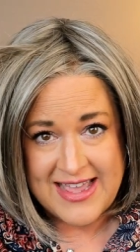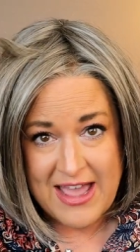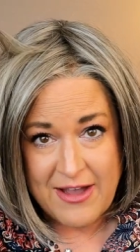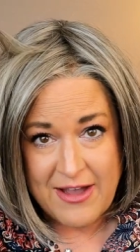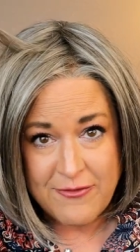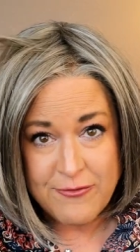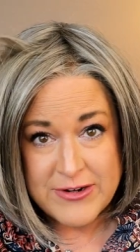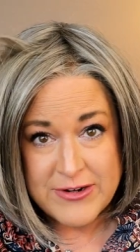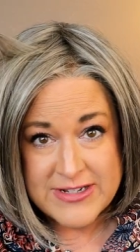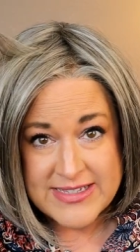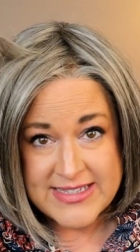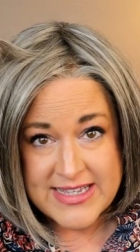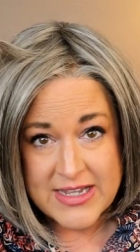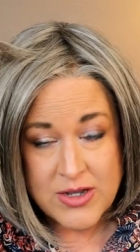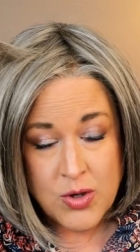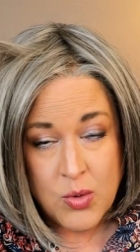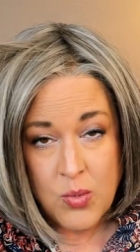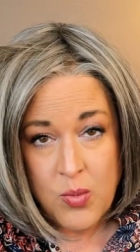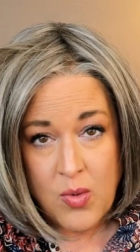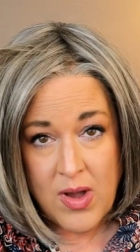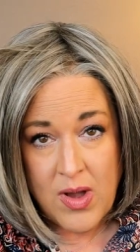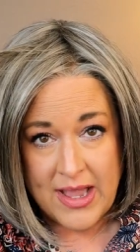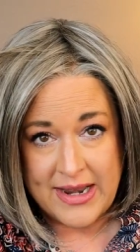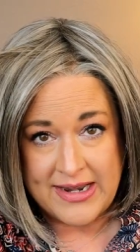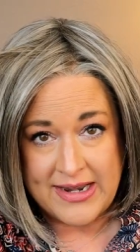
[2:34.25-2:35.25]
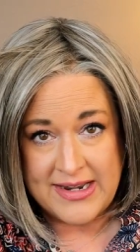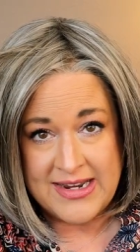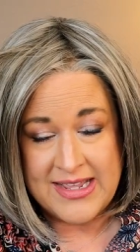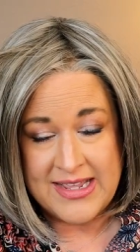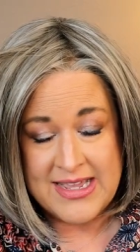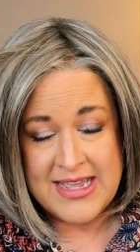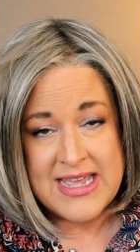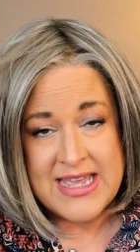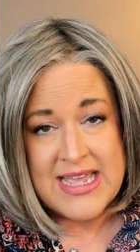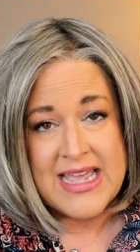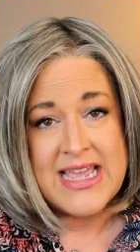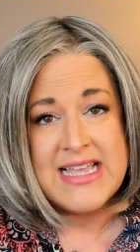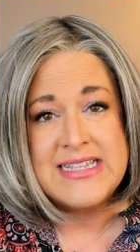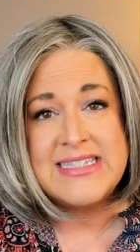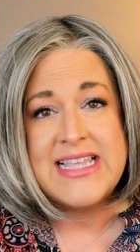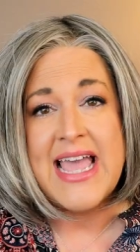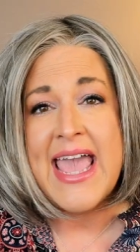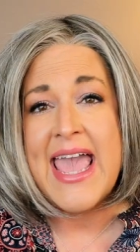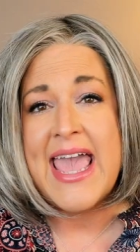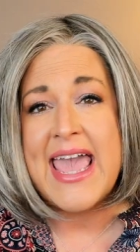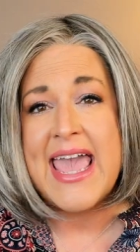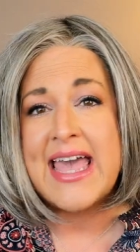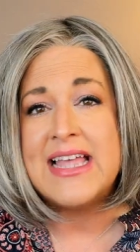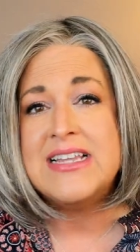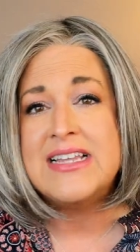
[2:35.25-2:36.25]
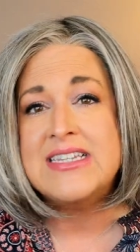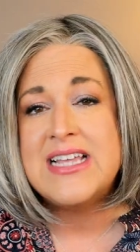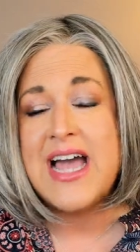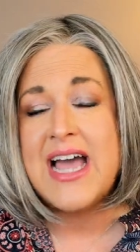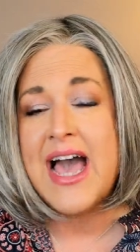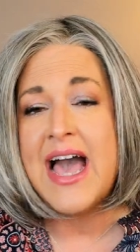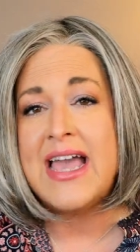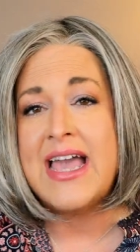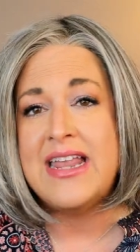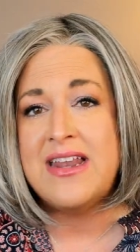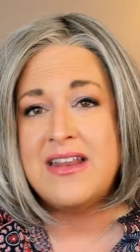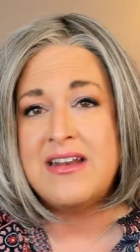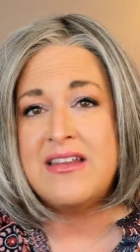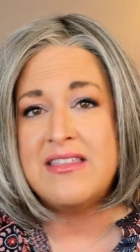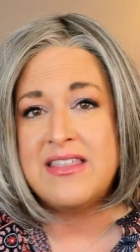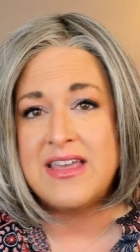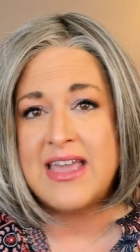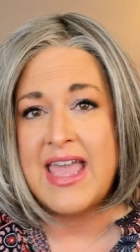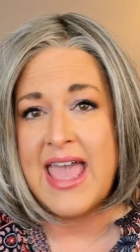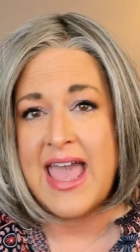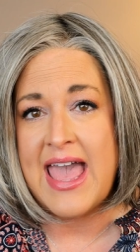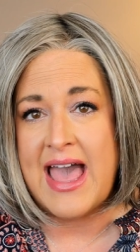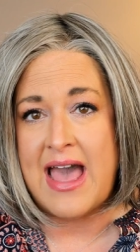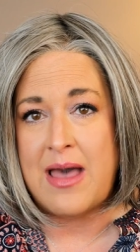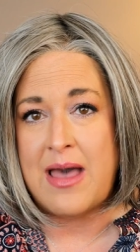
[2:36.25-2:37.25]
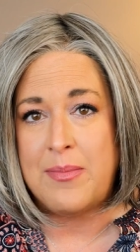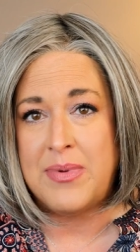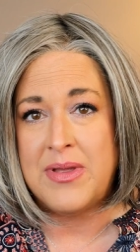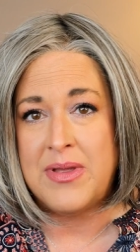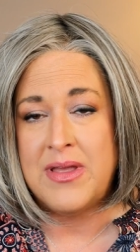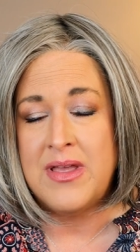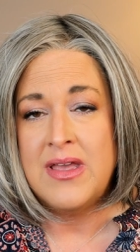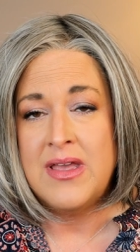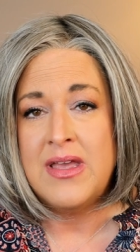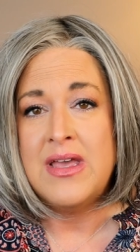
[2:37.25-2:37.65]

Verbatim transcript: every single one, is hand-tied into the cap